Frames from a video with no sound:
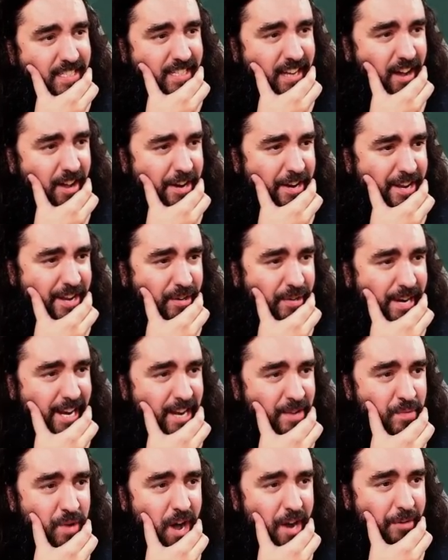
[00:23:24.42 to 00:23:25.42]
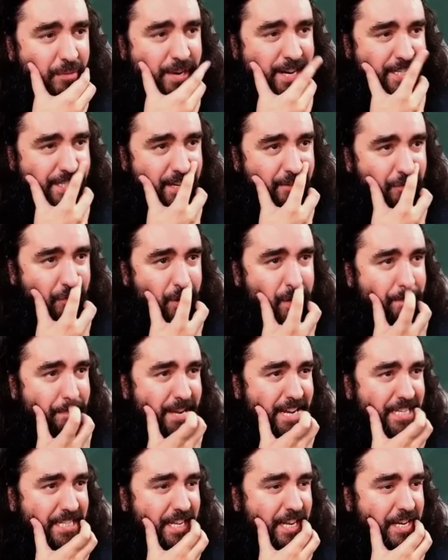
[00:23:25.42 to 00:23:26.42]
so do you really want to risk it for the
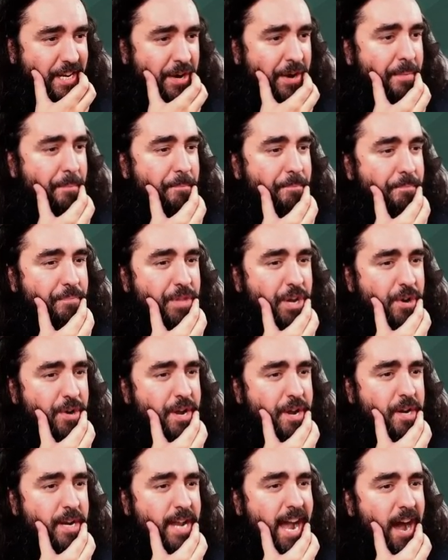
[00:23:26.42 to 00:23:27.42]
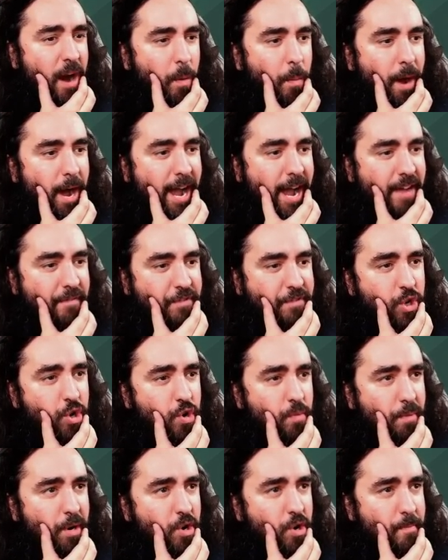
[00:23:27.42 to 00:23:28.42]
biscuit here? Do you now? I have
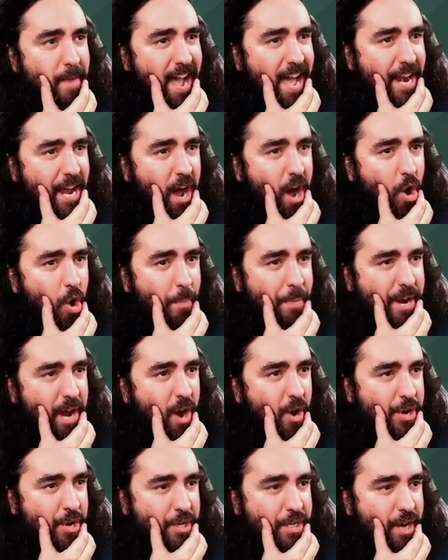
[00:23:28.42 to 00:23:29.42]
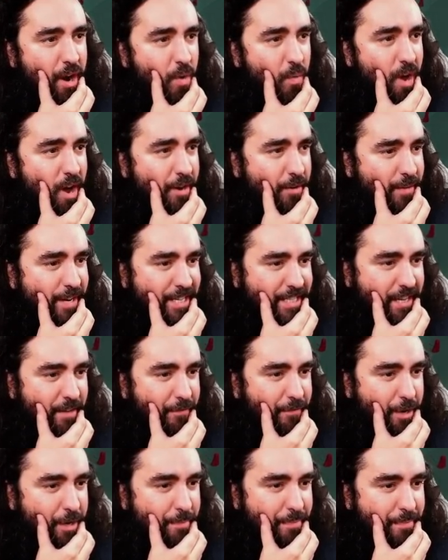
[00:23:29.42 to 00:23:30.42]
two blue mana open. Oh, you don't want to risk it
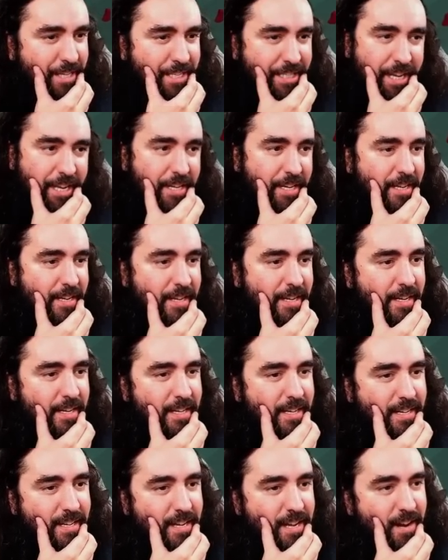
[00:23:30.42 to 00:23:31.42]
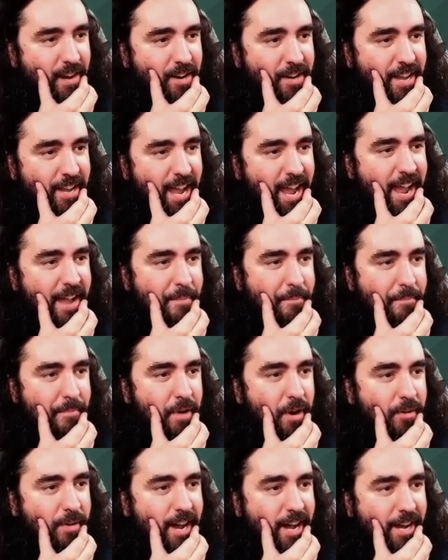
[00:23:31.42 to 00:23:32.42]
for the biscuit. Okay,
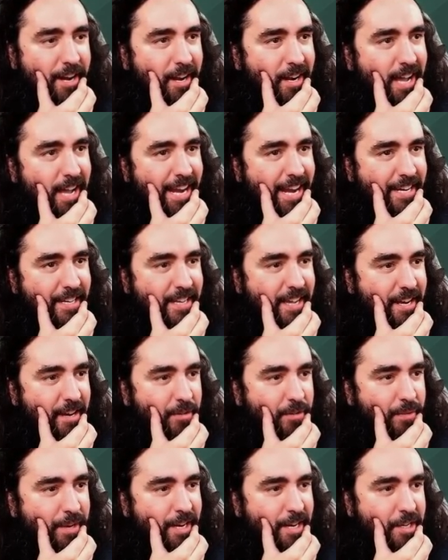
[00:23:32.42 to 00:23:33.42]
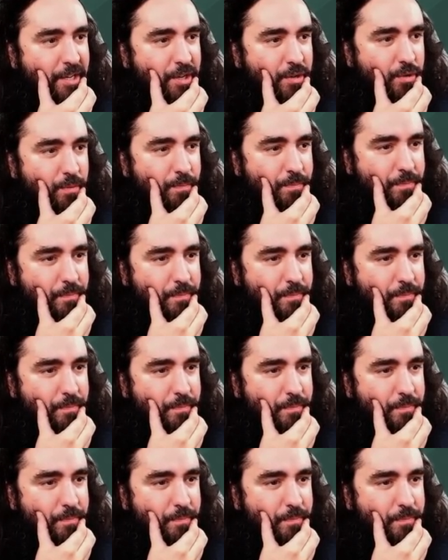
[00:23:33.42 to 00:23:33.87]
alright, I like that, I really do.